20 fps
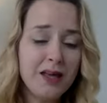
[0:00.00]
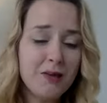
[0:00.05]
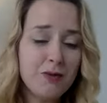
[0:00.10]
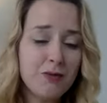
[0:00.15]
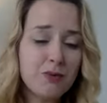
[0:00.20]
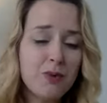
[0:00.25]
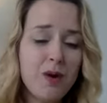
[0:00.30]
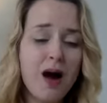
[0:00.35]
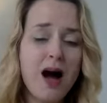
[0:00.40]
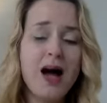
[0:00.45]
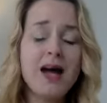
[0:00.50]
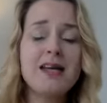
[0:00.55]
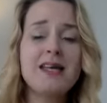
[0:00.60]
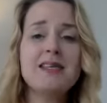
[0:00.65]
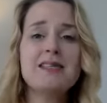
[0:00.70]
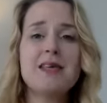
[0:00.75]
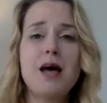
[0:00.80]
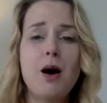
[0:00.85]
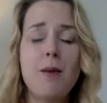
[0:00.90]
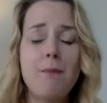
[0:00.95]

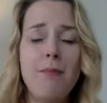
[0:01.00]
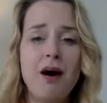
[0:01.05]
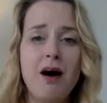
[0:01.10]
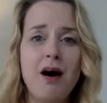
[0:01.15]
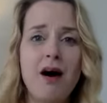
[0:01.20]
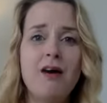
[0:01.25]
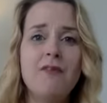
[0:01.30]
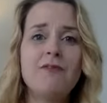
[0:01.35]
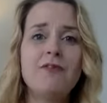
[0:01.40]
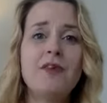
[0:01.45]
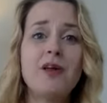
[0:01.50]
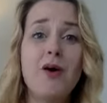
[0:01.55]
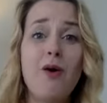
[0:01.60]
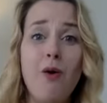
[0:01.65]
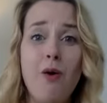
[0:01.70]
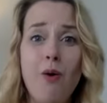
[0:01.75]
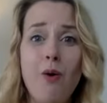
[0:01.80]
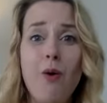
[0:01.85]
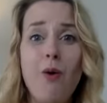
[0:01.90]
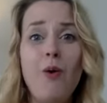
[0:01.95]
rise above the
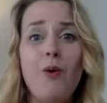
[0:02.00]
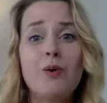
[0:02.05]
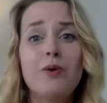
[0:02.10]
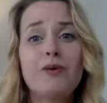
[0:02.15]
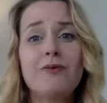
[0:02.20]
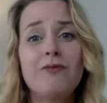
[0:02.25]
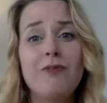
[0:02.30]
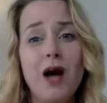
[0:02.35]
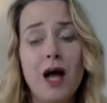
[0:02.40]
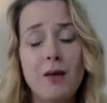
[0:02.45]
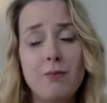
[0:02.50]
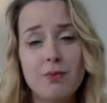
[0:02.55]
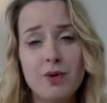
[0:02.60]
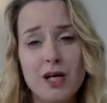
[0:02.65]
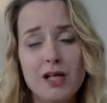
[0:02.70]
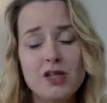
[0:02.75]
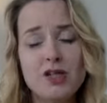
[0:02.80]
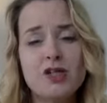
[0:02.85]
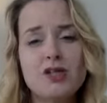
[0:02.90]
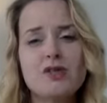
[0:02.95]
old
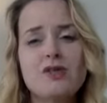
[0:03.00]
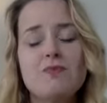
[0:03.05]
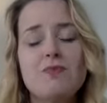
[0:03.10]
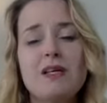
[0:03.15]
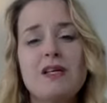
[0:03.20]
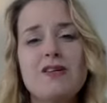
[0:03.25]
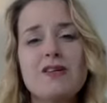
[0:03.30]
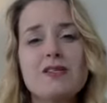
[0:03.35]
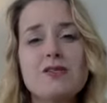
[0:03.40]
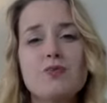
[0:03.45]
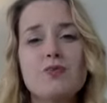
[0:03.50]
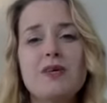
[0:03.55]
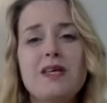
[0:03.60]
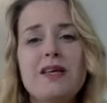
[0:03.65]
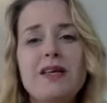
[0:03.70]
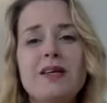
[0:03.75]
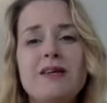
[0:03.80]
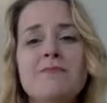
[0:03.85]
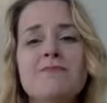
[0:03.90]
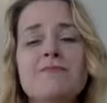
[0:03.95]
vibration, because we
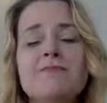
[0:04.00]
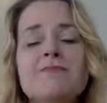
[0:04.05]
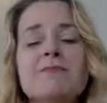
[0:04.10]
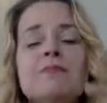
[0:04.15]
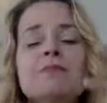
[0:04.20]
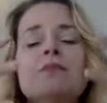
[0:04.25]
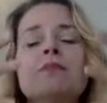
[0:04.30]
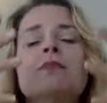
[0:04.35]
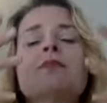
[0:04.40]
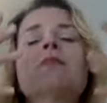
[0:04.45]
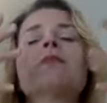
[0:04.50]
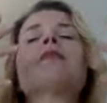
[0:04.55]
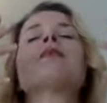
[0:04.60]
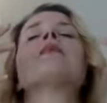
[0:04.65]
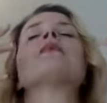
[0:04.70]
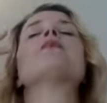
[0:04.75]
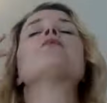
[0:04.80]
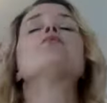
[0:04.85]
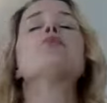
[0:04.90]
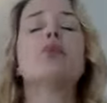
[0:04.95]
can
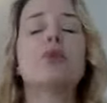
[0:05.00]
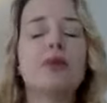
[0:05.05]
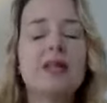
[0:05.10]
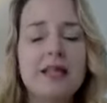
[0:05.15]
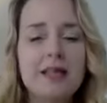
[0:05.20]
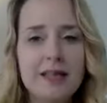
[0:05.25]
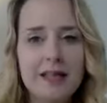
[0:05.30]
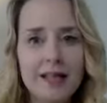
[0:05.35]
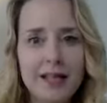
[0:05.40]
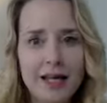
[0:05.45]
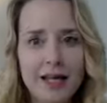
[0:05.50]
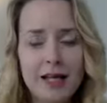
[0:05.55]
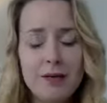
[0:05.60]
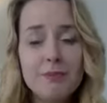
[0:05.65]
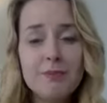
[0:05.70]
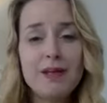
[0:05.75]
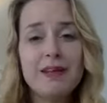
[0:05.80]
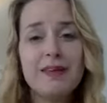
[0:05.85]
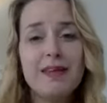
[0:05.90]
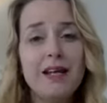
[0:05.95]
breathe it in,
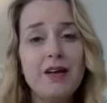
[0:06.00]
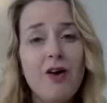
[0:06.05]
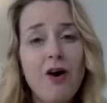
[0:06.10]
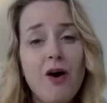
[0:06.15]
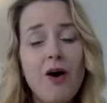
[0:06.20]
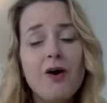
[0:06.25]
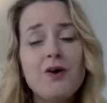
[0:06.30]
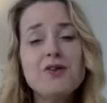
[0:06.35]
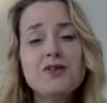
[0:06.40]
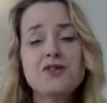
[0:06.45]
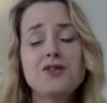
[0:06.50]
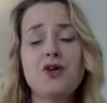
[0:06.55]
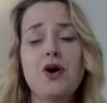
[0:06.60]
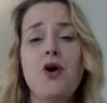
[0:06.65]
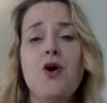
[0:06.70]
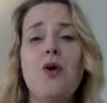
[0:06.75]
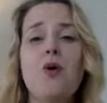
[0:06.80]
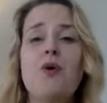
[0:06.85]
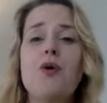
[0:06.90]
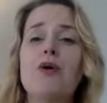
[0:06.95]
but then
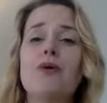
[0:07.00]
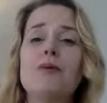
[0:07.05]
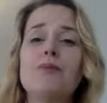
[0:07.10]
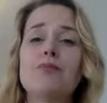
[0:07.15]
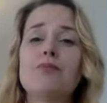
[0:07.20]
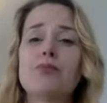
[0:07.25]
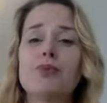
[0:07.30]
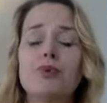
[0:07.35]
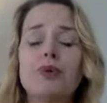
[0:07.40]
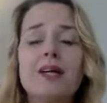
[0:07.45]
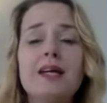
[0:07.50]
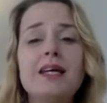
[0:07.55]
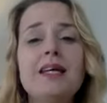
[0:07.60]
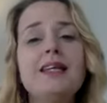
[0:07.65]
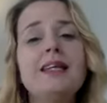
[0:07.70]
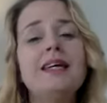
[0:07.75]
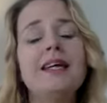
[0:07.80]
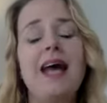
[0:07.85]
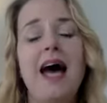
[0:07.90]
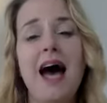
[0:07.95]
also breathe
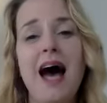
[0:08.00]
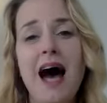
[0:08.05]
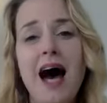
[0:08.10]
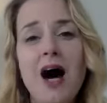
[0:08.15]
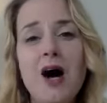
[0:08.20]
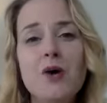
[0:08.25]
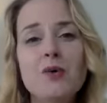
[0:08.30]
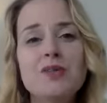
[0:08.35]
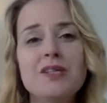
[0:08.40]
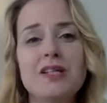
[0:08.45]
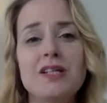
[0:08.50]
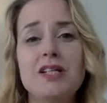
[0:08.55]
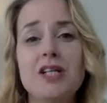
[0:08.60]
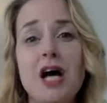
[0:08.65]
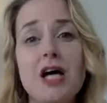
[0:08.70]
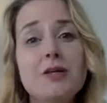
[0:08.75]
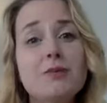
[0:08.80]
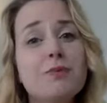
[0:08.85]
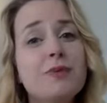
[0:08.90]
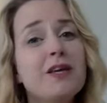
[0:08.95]
it out and
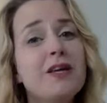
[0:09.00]
not be